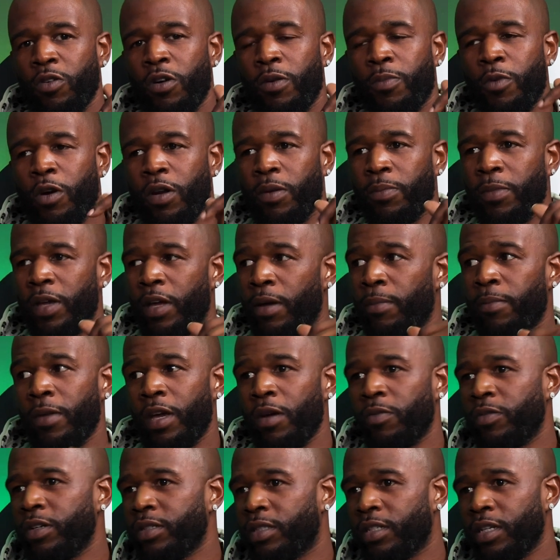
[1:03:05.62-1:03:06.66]
do it more than men.
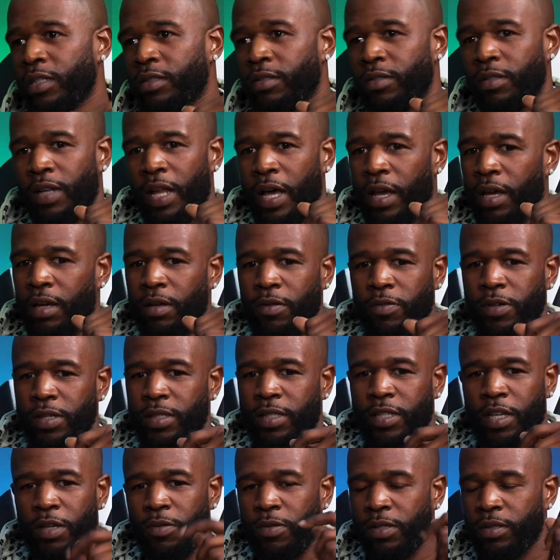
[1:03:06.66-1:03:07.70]
Men will check, like, we'll
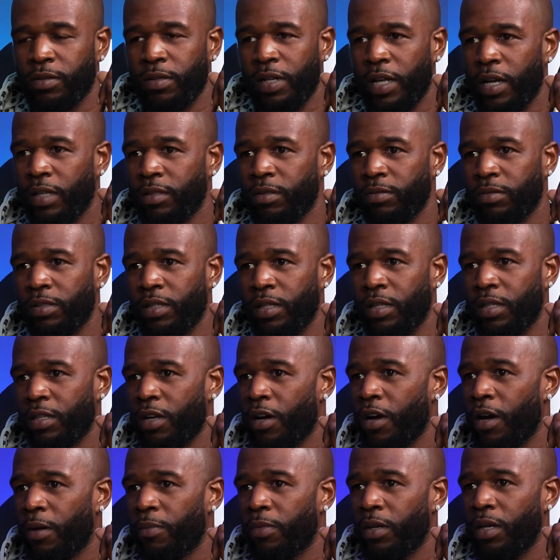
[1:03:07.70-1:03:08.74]
tell you when some like some shit in a
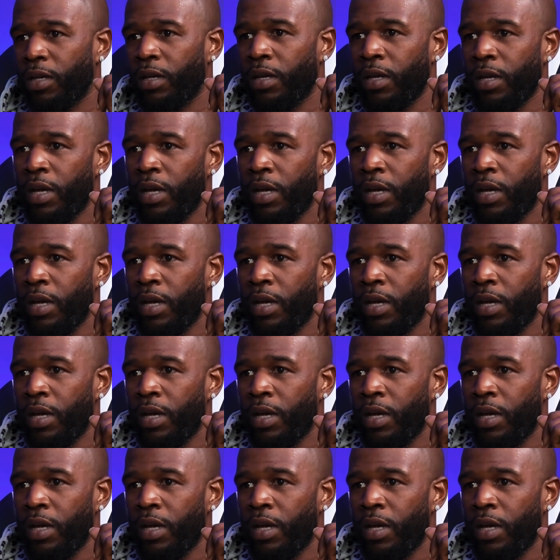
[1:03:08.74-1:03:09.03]
heartbeat.